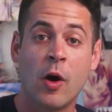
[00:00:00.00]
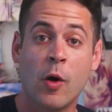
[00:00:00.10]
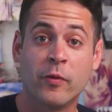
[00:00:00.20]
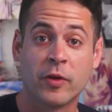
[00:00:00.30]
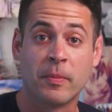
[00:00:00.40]

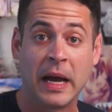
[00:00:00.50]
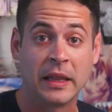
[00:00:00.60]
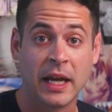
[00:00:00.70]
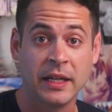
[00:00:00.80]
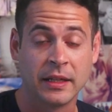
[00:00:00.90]
over my
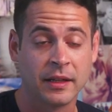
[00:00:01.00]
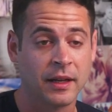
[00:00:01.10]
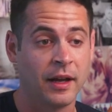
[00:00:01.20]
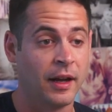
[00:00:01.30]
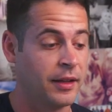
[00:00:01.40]
lighting,
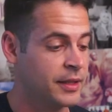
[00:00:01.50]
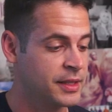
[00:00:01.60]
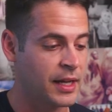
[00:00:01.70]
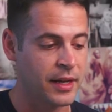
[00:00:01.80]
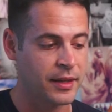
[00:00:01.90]
uh,
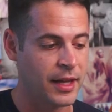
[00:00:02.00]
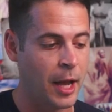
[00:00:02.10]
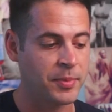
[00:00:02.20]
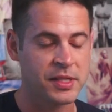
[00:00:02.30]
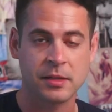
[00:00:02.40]
this kind of thing
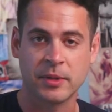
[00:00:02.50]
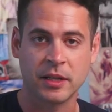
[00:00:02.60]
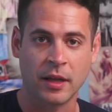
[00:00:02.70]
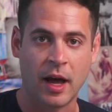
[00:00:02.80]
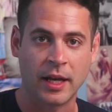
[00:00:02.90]
happens to me a
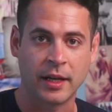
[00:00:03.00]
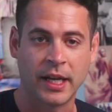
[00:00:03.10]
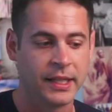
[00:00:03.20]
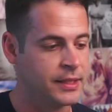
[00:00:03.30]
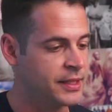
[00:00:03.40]
lot.
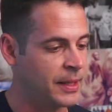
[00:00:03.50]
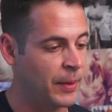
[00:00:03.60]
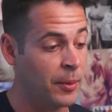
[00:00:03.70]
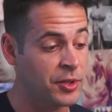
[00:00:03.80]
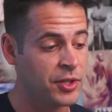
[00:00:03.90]
And um,
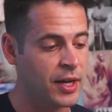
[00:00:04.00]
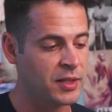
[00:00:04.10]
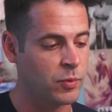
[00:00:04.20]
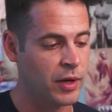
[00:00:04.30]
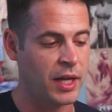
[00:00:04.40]
I'm going to show you
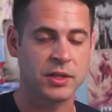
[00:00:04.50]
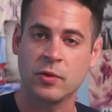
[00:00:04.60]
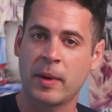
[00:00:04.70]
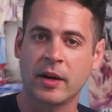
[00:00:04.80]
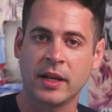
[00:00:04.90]
guys what I do
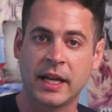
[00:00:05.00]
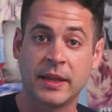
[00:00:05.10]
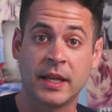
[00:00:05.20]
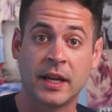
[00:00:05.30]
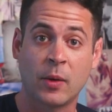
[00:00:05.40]
about it.
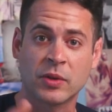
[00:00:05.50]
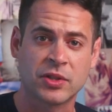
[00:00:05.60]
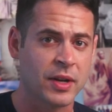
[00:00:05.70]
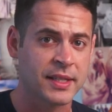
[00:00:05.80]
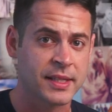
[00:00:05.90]
And then I
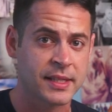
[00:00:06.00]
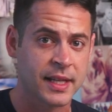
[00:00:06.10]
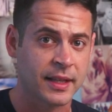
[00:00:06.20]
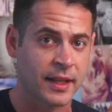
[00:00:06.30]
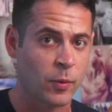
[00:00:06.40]
want you guys to
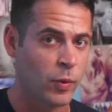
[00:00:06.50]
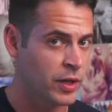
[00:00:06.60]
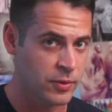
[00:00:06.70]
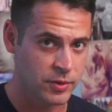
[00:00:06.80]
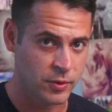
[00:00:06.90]
say, like, what do
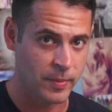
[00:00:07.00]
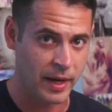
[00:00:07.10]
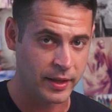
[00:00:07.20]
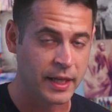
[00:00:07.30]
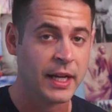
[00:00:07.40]
you do
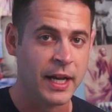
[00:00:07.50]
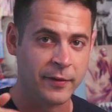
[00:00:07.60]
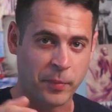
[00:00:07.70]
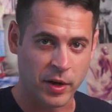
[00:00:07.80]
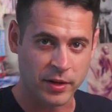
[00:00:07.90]
about it?
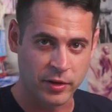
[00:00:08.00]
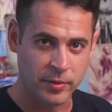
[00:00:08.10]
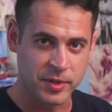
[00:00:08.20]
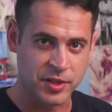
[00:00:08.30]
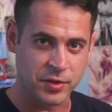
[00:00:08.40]
If part of your
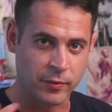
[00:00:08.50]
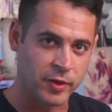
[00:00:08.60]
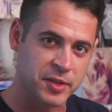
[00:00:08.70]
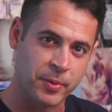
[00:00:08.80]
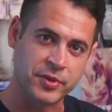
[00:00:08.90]
image is
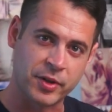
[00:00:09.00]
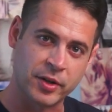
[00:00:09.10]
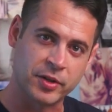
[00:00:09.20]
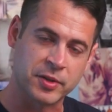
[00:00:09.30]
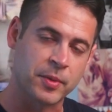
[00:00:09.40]
overexposed or
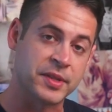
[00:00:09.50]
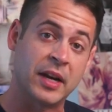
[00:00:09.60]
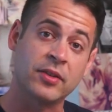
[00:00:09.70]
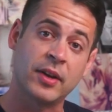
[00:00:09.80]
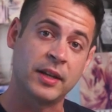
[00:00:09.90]
underexposed,
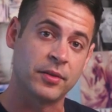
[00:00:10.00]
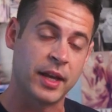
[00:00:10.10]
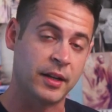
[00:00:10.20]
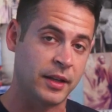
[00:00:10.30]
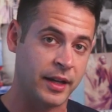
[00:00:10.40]
how do you handle
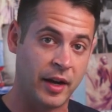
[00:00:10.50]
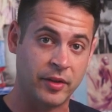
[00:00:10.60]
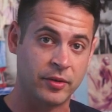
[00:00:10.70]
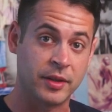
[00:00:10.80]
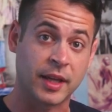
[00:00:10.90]
that? Like
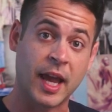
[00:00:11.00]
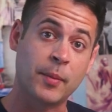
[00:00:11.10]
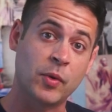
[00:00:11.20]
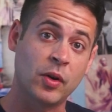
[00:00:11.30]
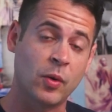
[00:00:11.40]
either in the
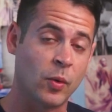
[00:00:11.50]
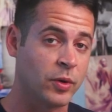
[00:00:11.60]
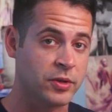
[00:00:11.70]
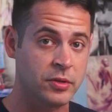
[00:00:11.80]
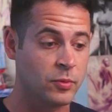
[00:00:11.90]
camera
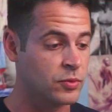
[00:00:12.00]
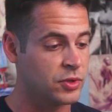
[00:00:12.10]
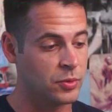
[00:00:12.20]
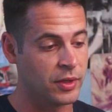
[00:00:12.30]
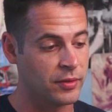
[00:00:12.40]
or do you
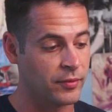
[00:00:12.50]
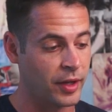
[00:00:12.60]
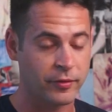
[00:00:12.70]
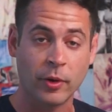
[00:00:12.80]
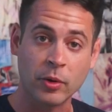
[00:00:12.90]
do it in
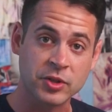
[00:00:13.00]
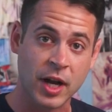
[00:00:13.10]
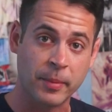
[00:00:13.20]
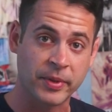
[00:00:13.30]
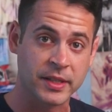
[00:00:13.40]
like
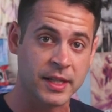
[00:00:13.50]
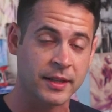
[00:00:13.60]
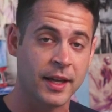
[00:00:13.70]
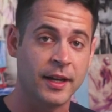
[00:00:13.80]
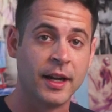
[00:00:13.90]
Photoshop, things like
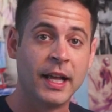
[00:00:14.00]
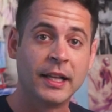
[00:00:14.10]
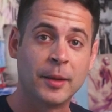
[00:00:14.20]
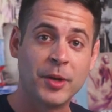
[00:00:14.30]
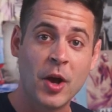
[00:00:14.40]
that?
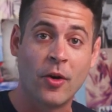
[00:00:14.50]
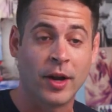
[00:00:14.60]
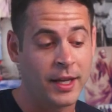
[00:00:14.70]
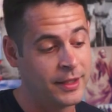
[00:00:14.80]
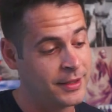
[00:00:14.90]
Let me know.
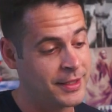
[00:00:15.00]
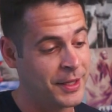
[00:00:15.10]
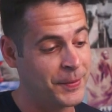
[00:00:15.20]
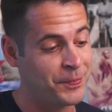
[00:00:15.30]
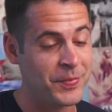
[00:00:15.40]
And
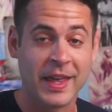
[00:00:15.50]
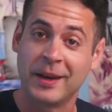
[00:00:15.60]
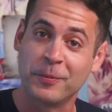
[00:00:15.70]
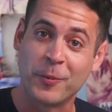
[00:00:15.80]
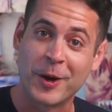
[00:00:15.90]
um,
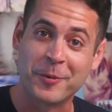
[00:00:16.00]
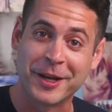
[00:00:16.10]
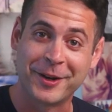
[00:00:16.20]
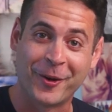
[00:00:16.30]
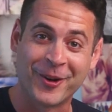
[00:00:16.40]
that way we
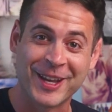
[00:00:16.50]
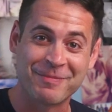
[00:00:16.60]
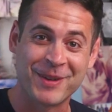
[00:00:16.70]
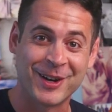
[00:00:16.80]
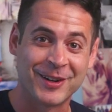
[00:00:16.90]
can all
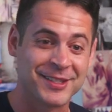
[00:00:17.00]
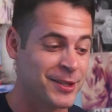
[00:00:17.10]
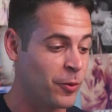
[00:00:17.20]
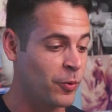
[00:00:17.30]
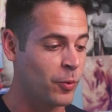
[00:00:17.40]
get better.
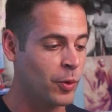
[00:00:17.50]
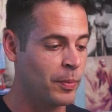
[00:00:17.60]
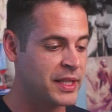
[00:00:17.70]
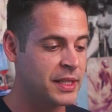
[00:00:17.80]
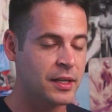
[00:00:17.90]
So we're
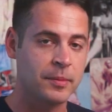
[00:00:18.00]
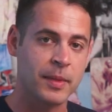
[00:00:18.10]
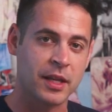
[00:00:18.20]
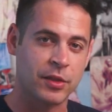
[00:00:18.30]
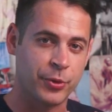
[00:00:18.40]
basically going to
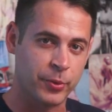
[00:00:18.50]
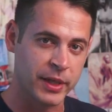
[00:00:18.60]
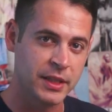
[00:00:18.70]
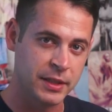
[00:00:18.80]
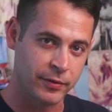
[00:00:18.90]
make
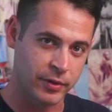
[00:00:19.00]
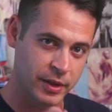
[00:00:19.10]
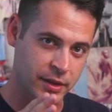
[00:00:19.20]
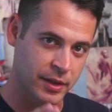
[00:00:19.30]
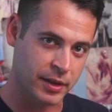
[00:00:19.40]
three
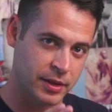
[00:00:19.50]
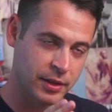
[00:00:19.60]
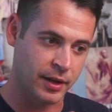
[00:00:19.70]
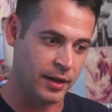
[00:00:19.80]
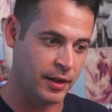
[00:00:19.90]
different uh,
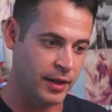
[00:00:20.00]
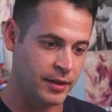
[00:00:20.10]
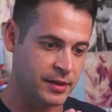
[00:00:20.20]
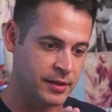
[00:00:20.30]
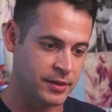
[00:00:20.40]

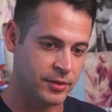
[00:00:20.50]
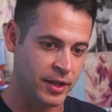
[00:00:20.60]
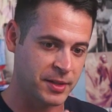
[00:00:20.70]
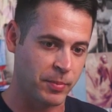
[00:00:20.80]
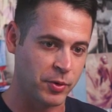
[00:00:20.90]
uh,
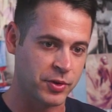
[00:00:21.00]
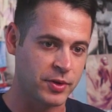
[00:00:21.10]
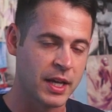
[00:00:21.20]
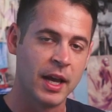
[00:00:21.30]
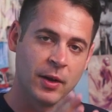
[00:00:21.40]

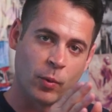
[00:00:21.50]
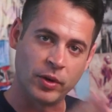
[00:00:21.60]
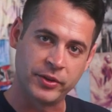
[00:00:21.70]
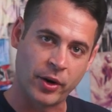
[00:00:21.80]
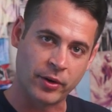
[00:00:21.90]
exposures,
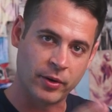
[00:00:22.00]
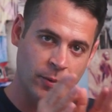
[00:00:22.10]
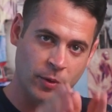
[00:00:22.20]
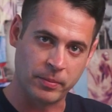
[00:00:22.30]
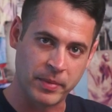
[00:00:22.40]
one darker,
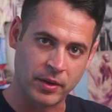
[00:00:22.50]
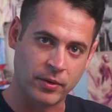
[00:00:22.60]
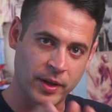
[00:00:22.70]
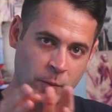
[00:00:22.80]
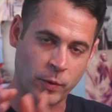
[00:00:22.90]
one
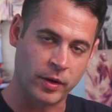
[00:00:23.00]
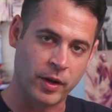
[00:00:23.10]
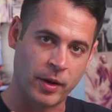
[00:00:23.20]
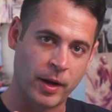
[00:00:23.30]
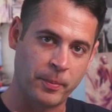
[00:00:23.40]
middle, and
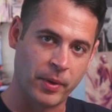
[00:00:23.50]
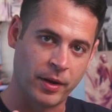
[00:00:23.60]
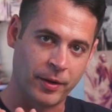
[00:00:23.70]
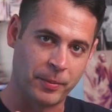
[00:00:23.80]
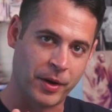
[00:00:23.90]
one
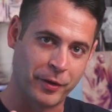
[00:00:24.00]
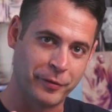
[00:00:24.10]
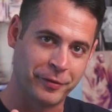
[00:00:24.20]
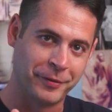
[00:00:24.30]
up above,